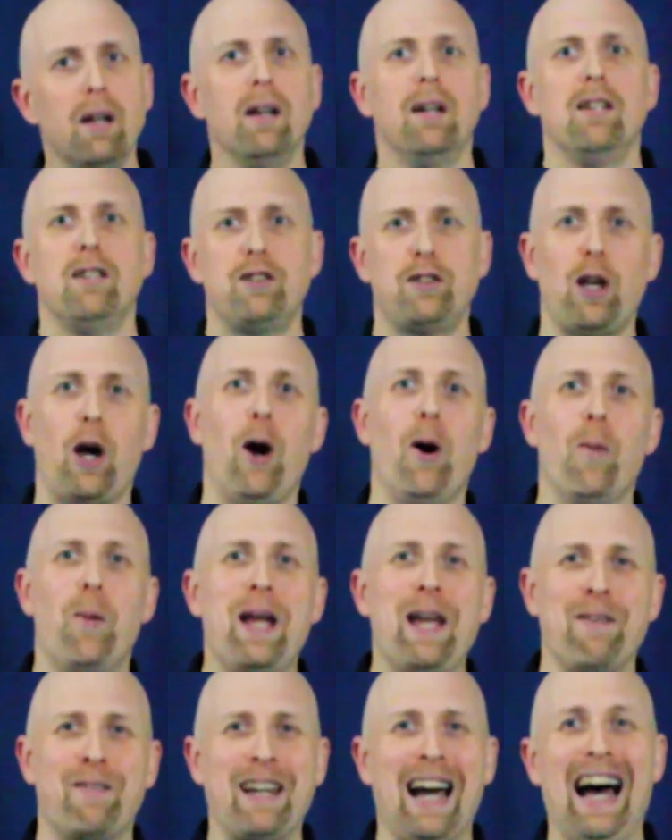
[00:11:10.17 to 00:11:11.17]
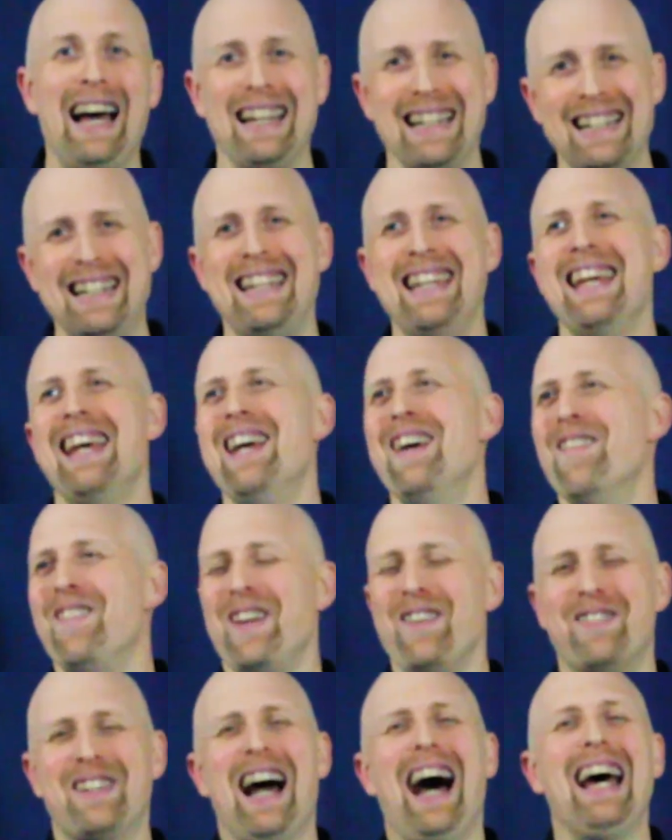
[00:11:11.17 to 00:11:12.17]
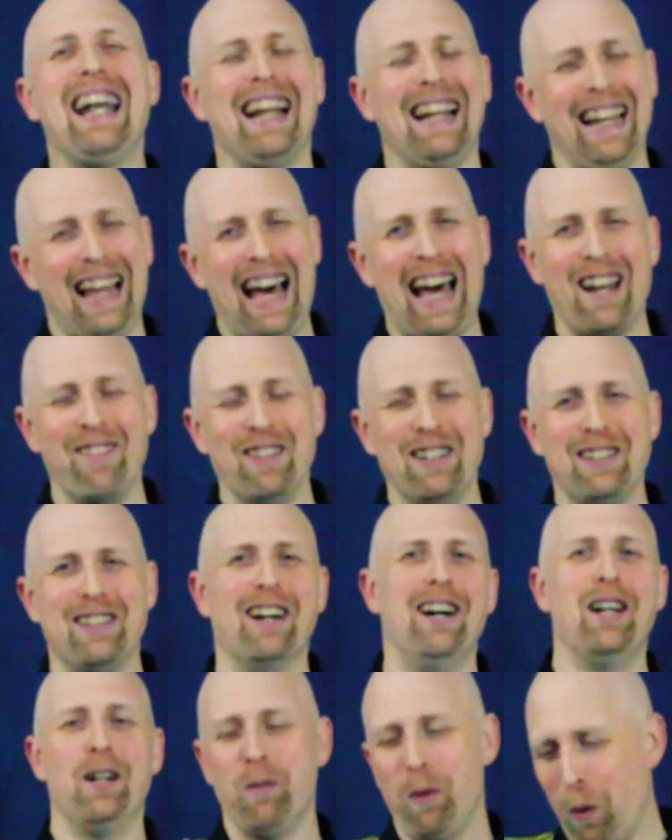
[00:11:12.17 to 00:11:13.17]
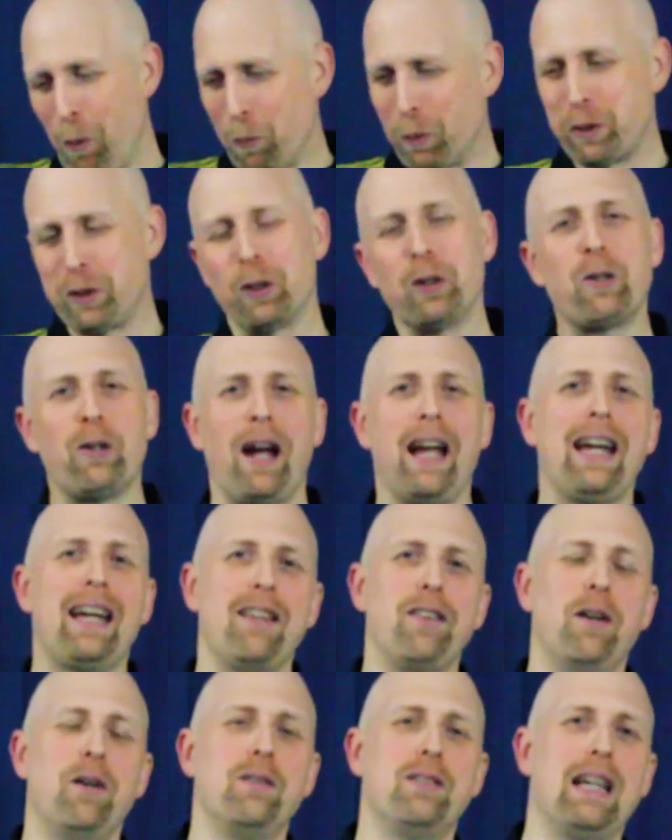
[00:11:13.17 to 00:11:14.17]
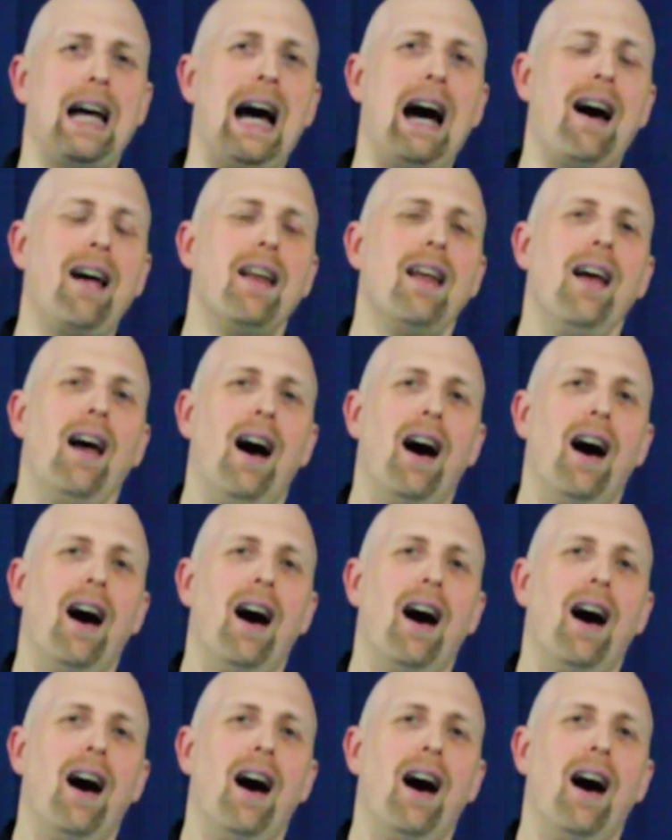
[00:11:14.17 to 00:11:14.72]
So we've gotten a lot of it done. We're still cranking those out.